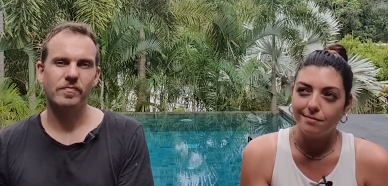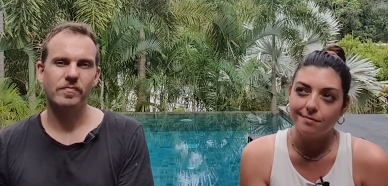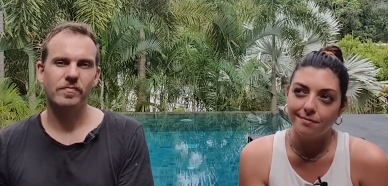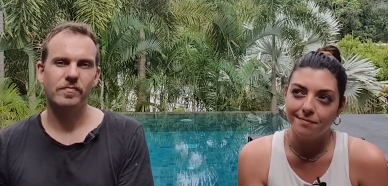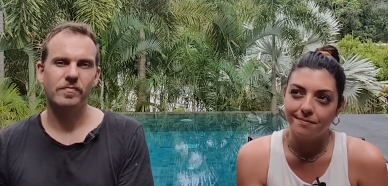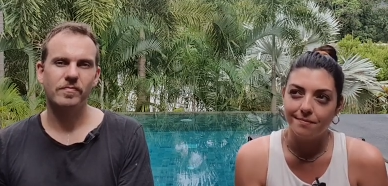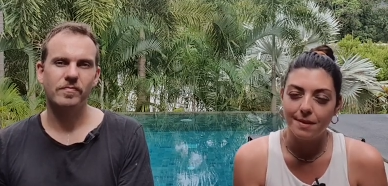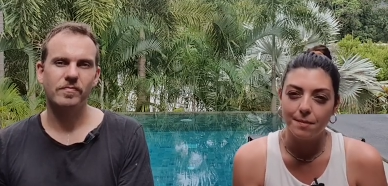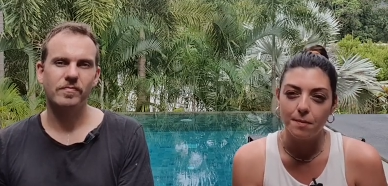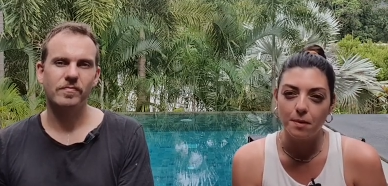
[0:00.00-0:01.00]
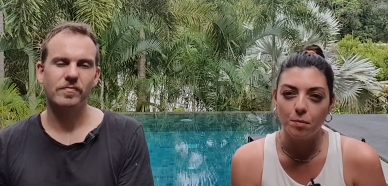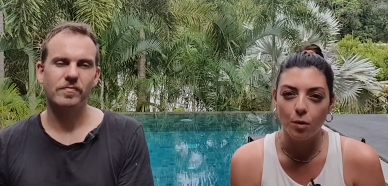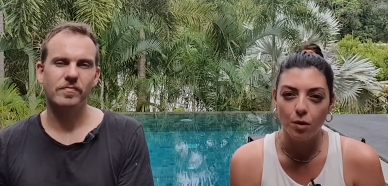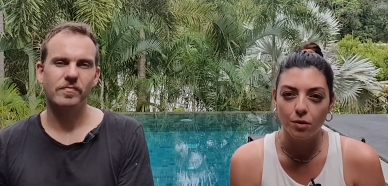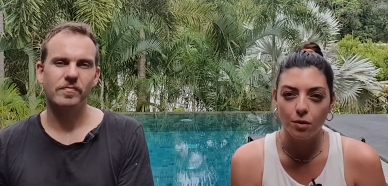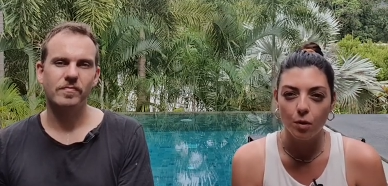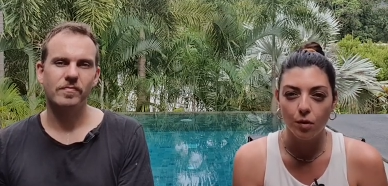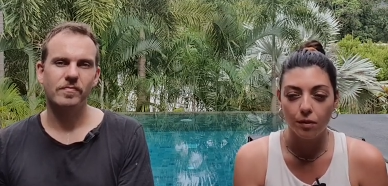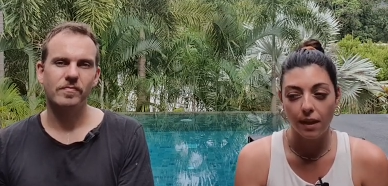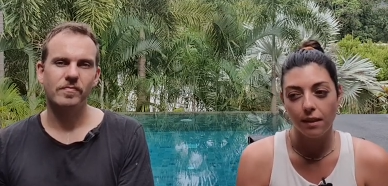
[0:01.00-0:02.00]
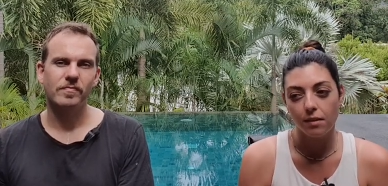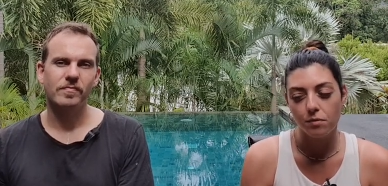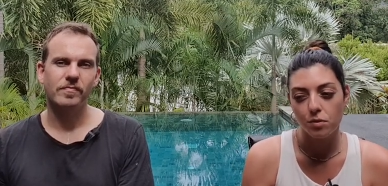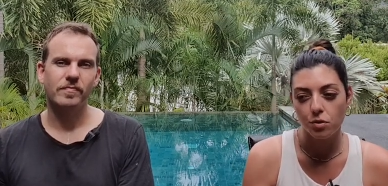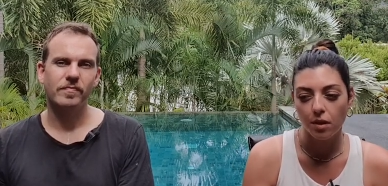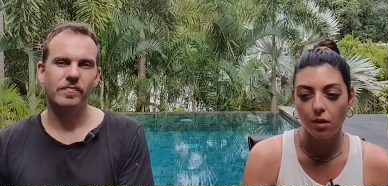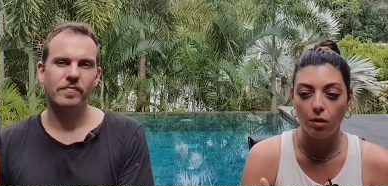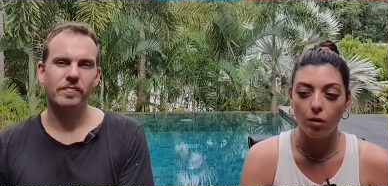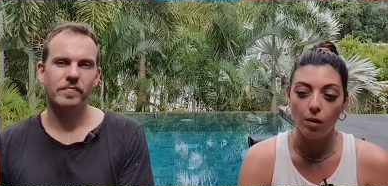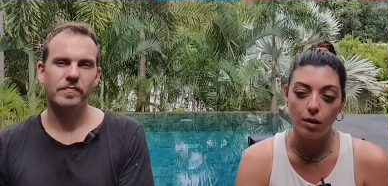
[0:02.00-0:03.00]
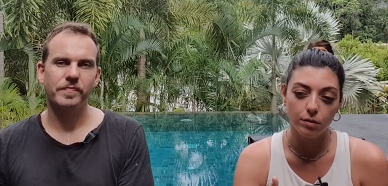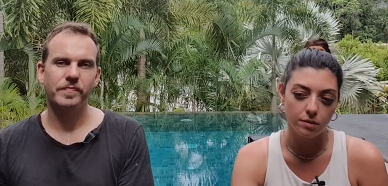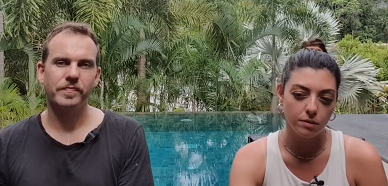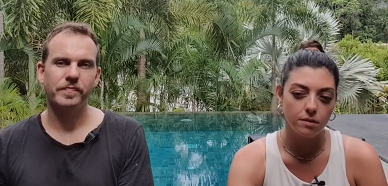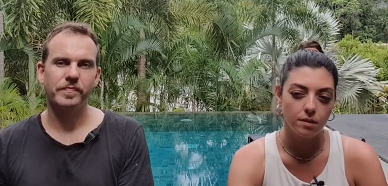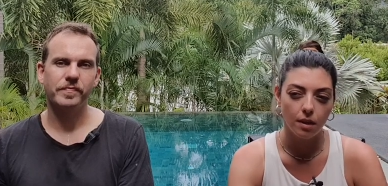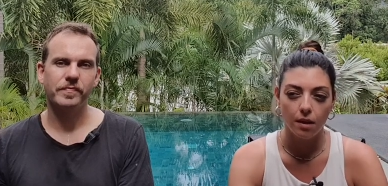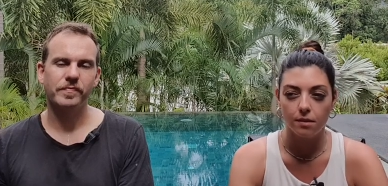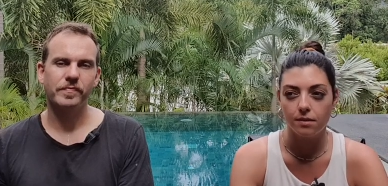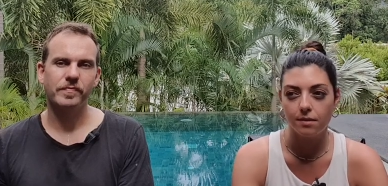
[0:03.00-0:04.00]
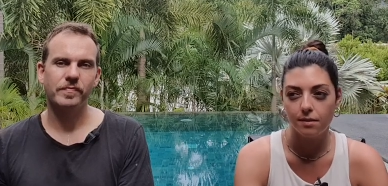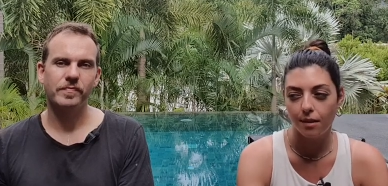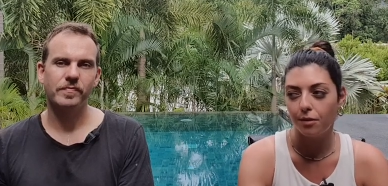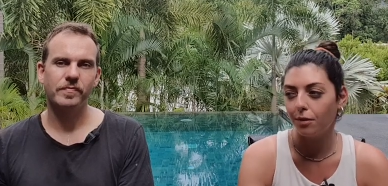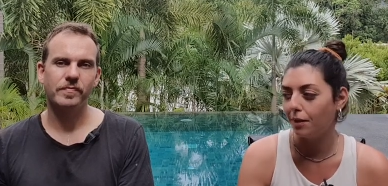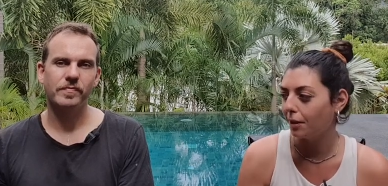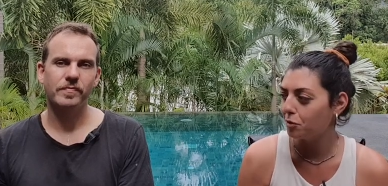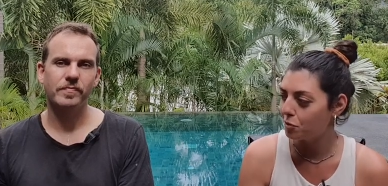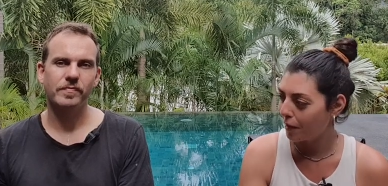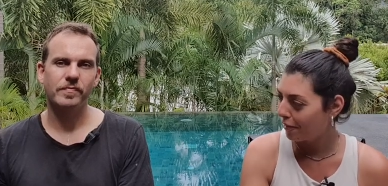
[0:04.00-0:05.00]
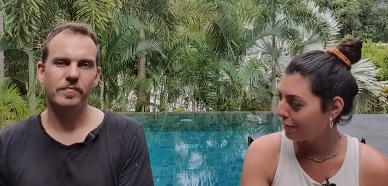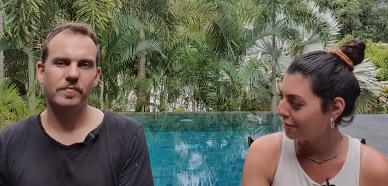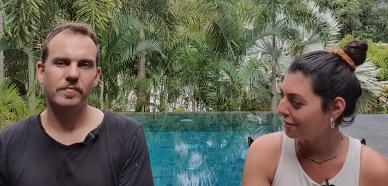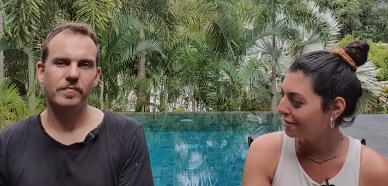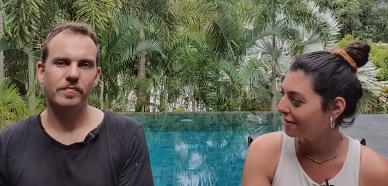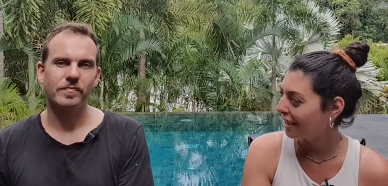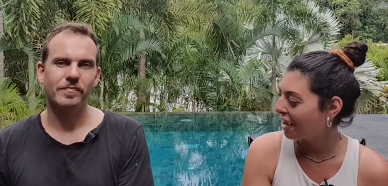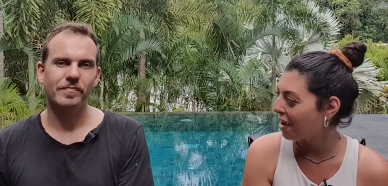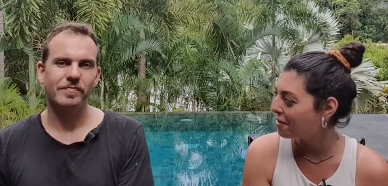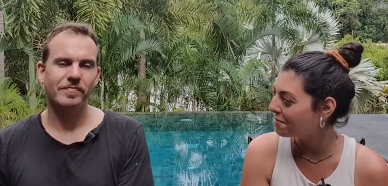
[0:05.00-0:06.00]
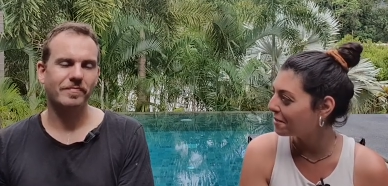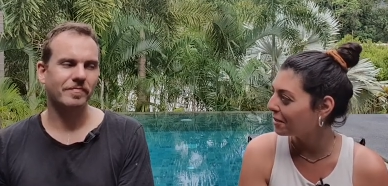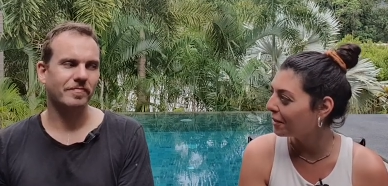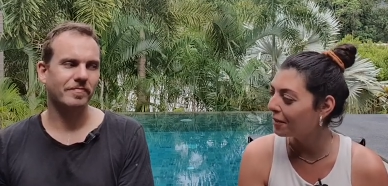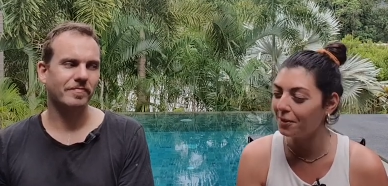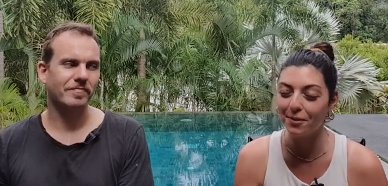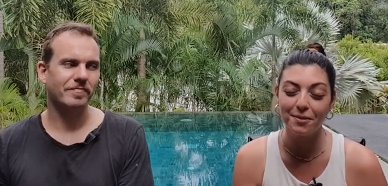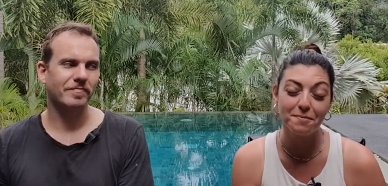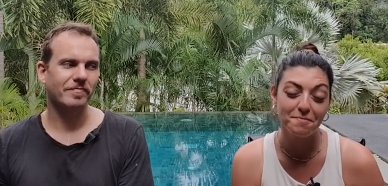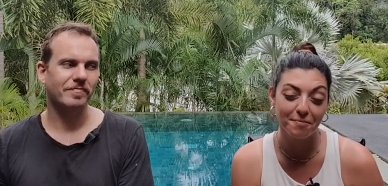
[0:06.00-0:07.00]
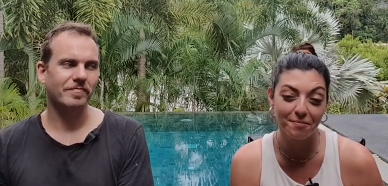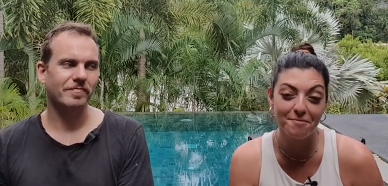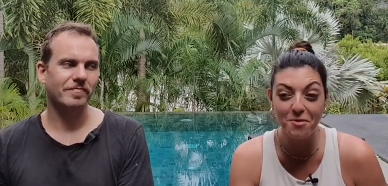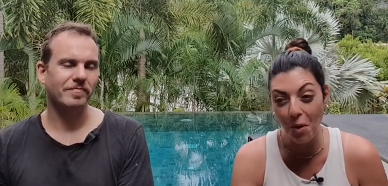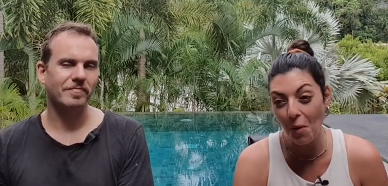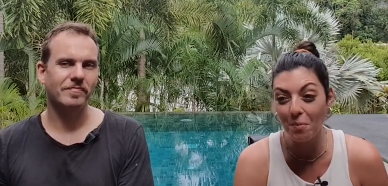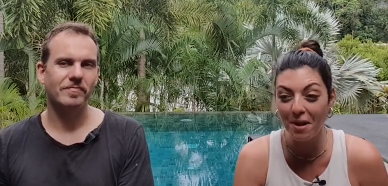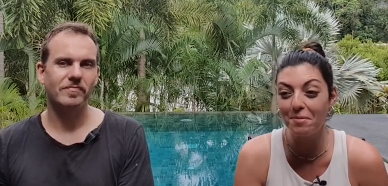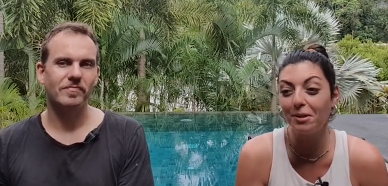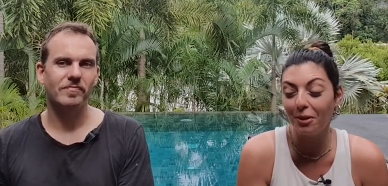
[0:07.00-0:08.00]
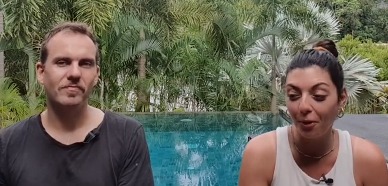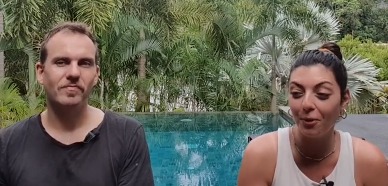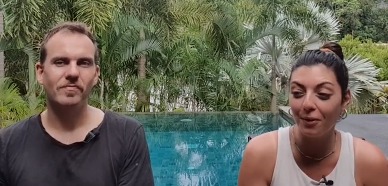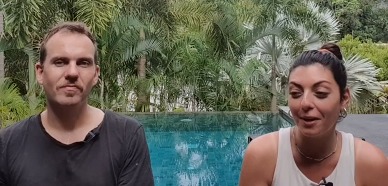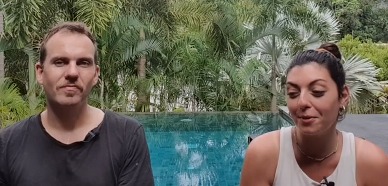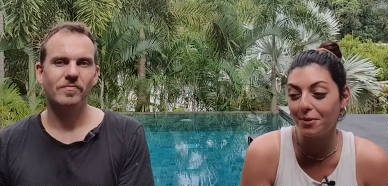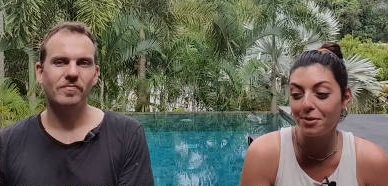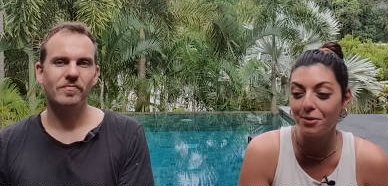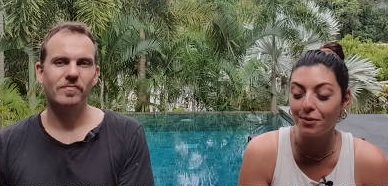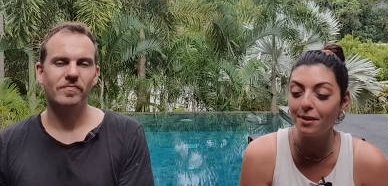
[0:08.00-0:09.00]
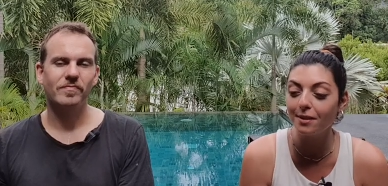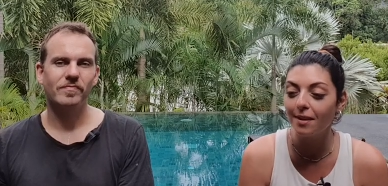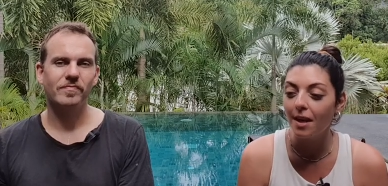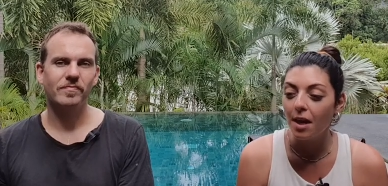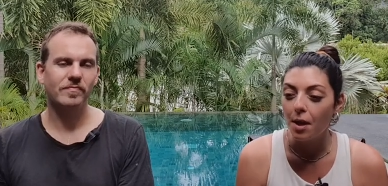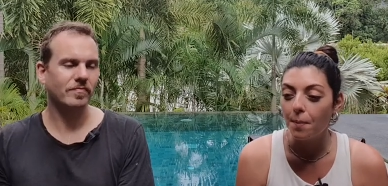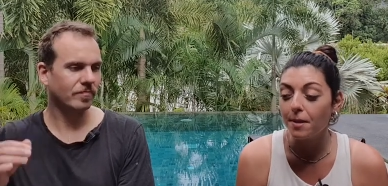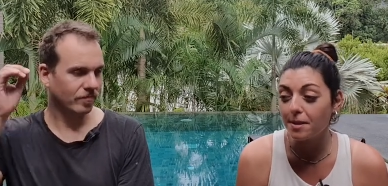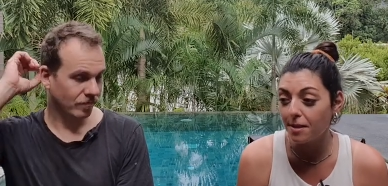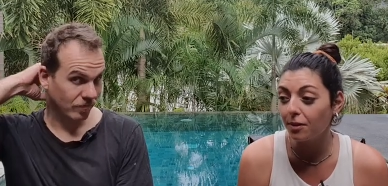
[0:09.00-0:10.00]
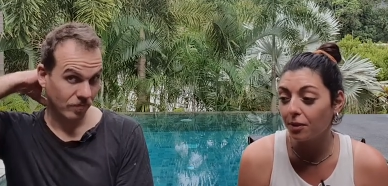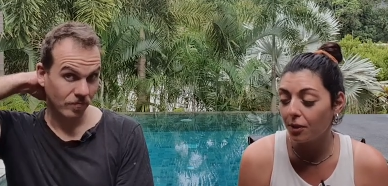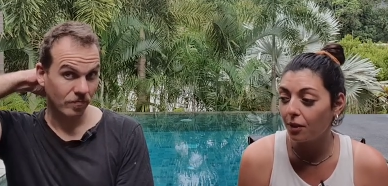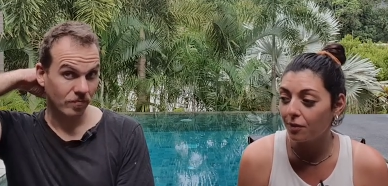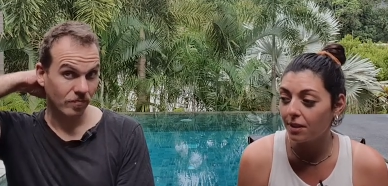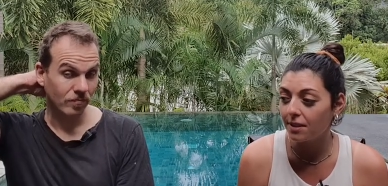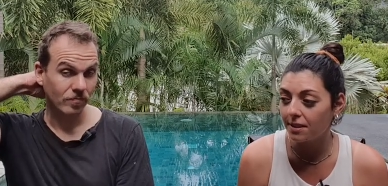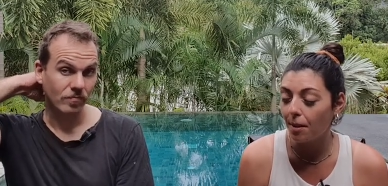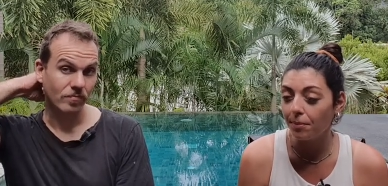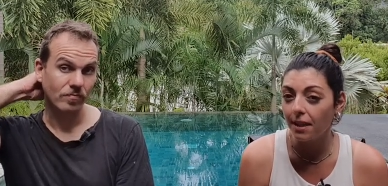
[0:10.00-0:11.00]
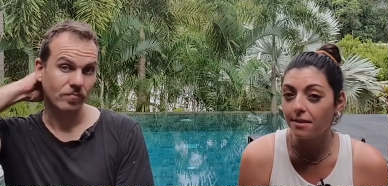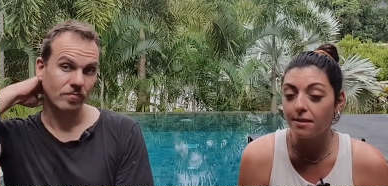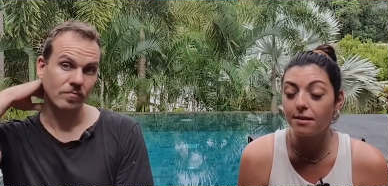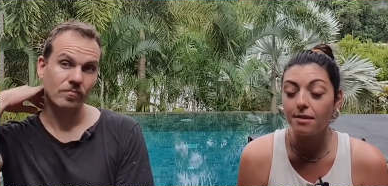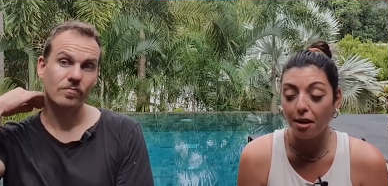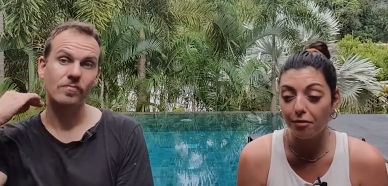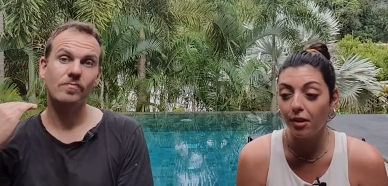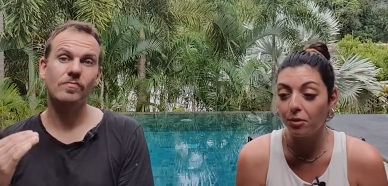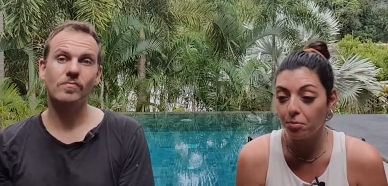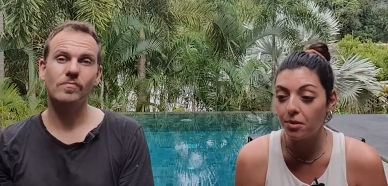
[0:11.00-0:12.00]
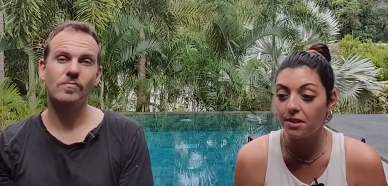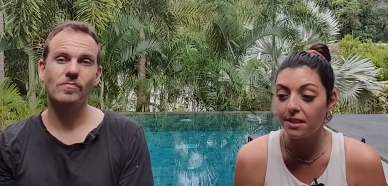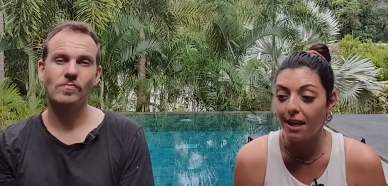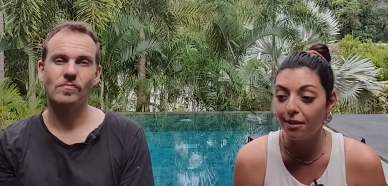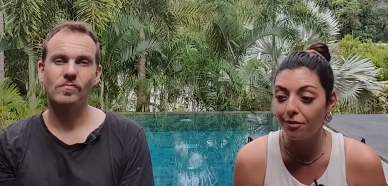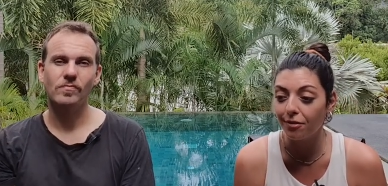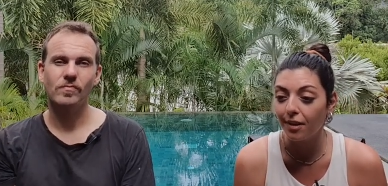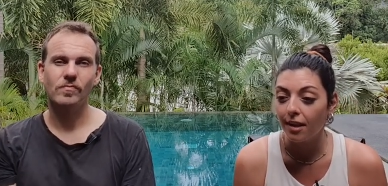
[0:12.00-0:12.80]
Speaker 1: mm, maybe a bit more you know like should i go out at I don't know like 12 a.m. You know, no, maybe no, I wouldn't do it. But still, you know, even in some places, I felt pretty safe.